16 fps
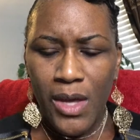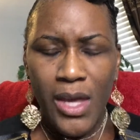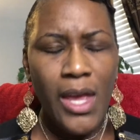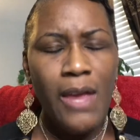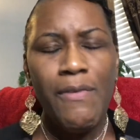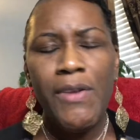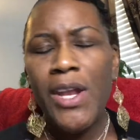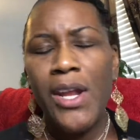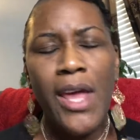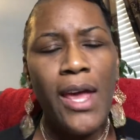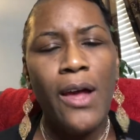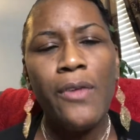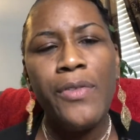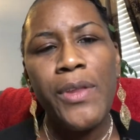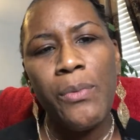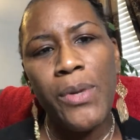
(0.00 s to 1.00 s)
in a
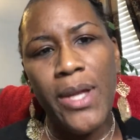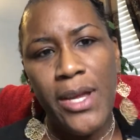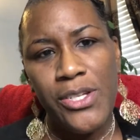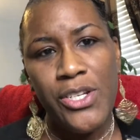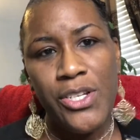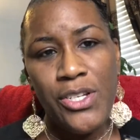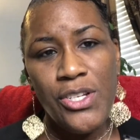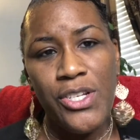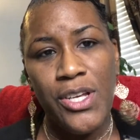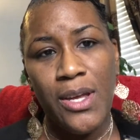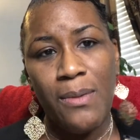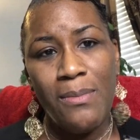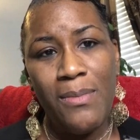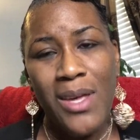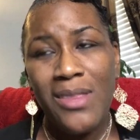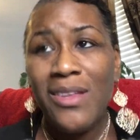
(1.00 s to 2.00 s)
healthy
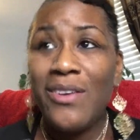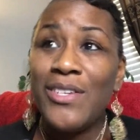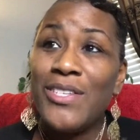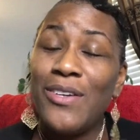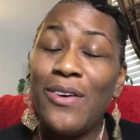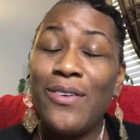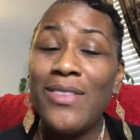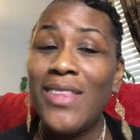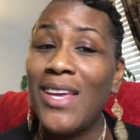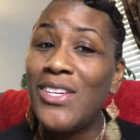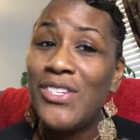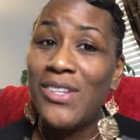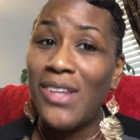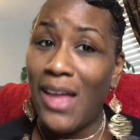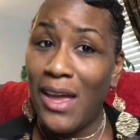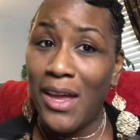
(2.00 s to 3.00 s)
relationship, there are certain things
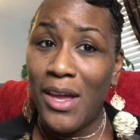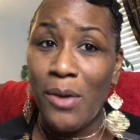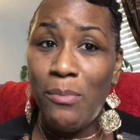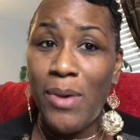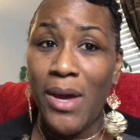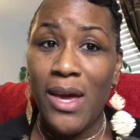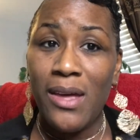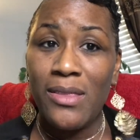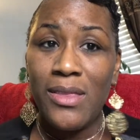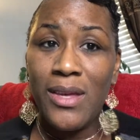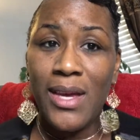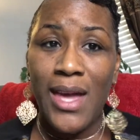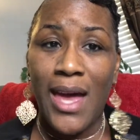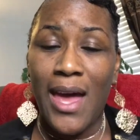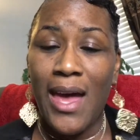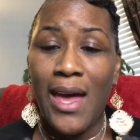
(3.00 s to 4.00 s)
you like about the
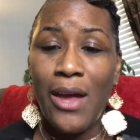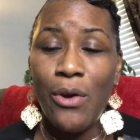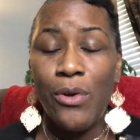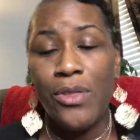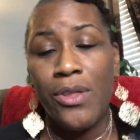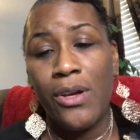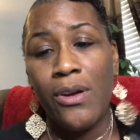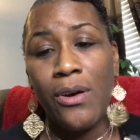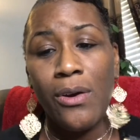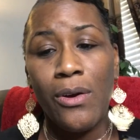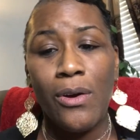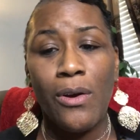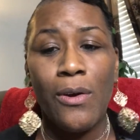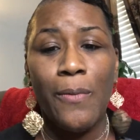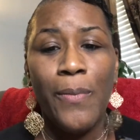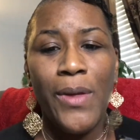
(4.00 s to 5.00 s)
guy or the
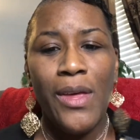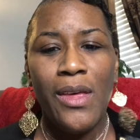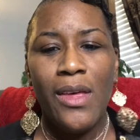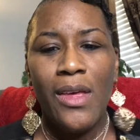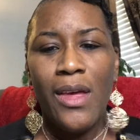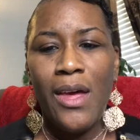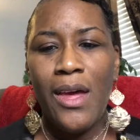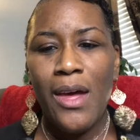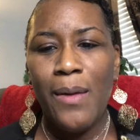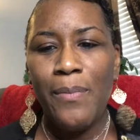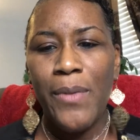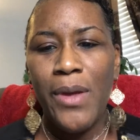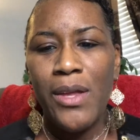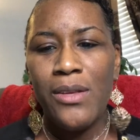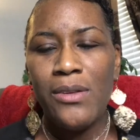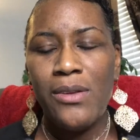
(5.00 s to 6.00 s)
girl.
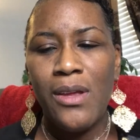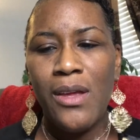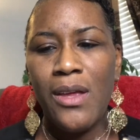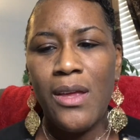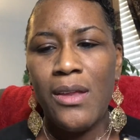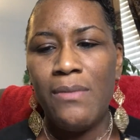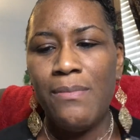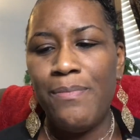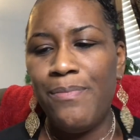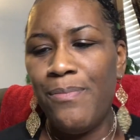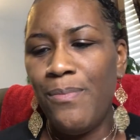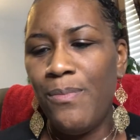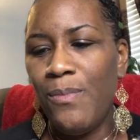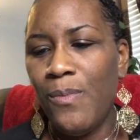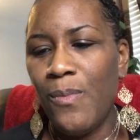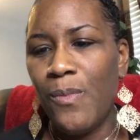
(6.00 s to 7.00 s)
The
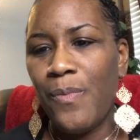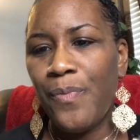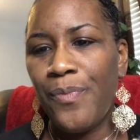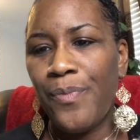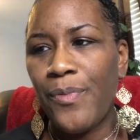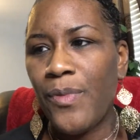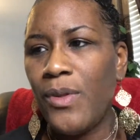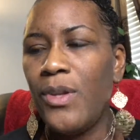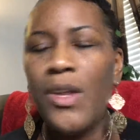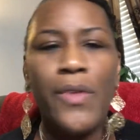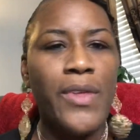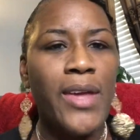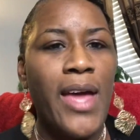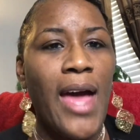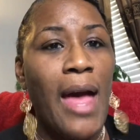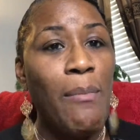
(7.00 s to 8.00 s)

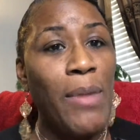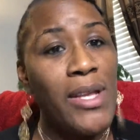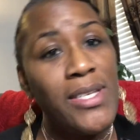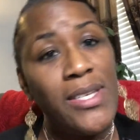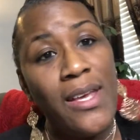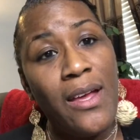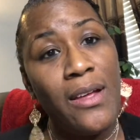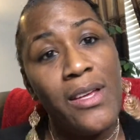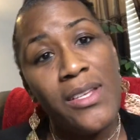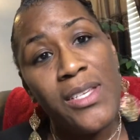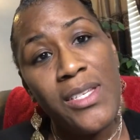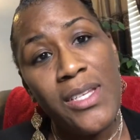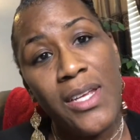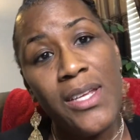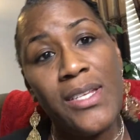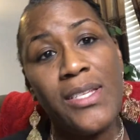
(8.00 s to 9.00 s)
guy may tell his
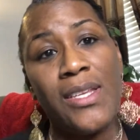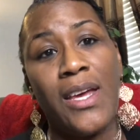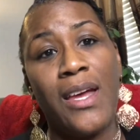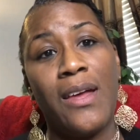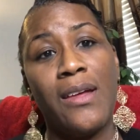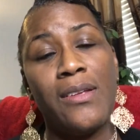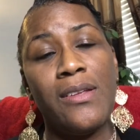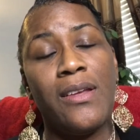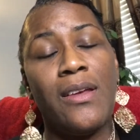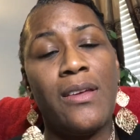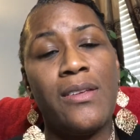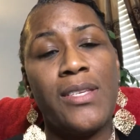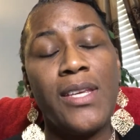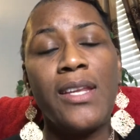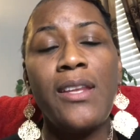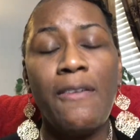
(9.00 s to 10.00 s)

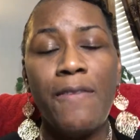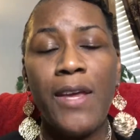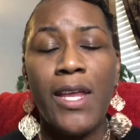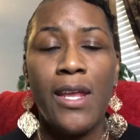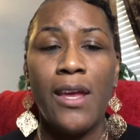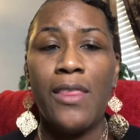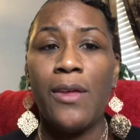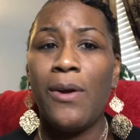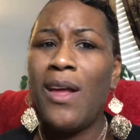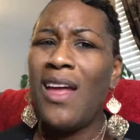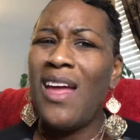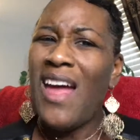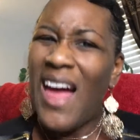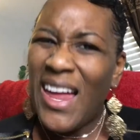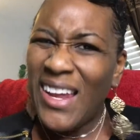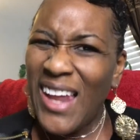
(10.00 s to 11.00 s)
significant other,
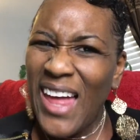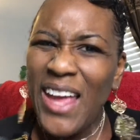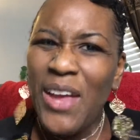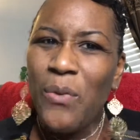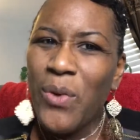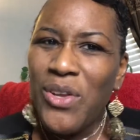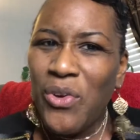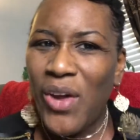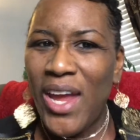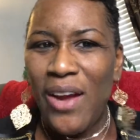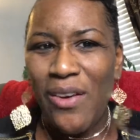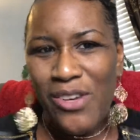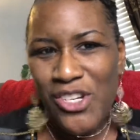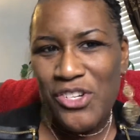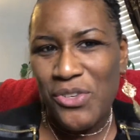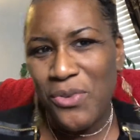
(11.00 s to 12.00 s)
I like when your hair
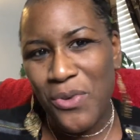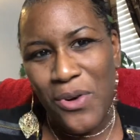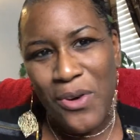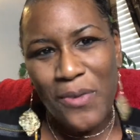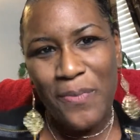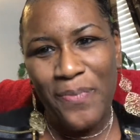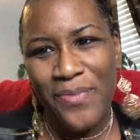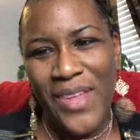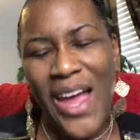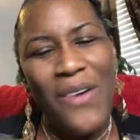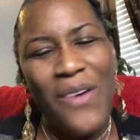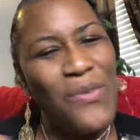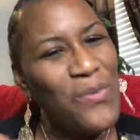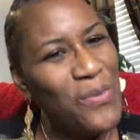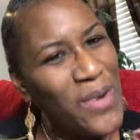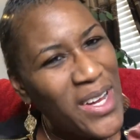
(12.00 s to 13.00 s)
is short. I
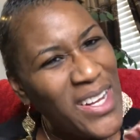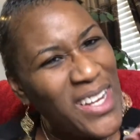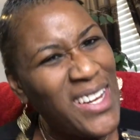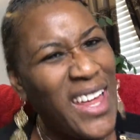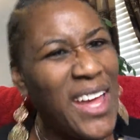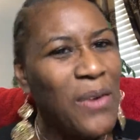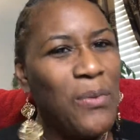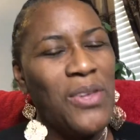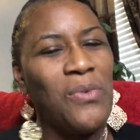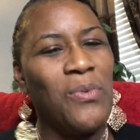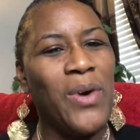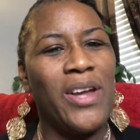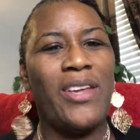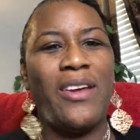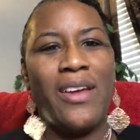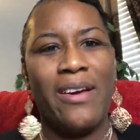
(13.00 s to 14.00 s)
really like when you
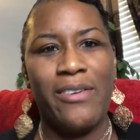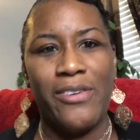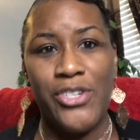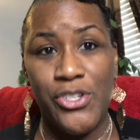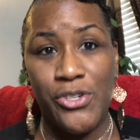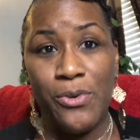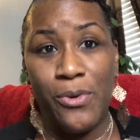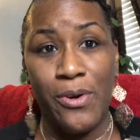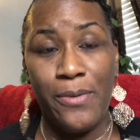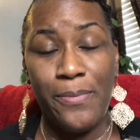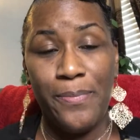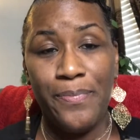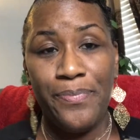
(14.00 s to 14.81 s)
wear your hair short.